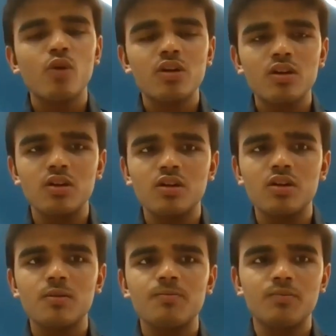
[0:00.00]

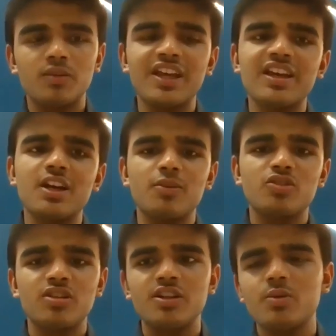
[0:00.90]
before taking
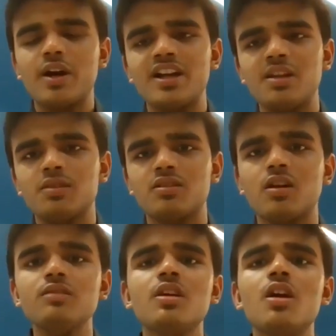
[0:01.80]
admission into IIT
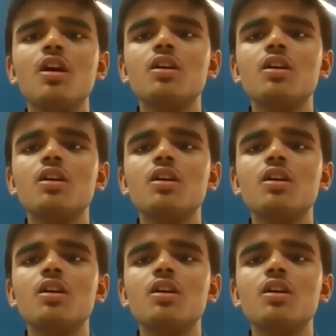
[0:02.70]
Madras.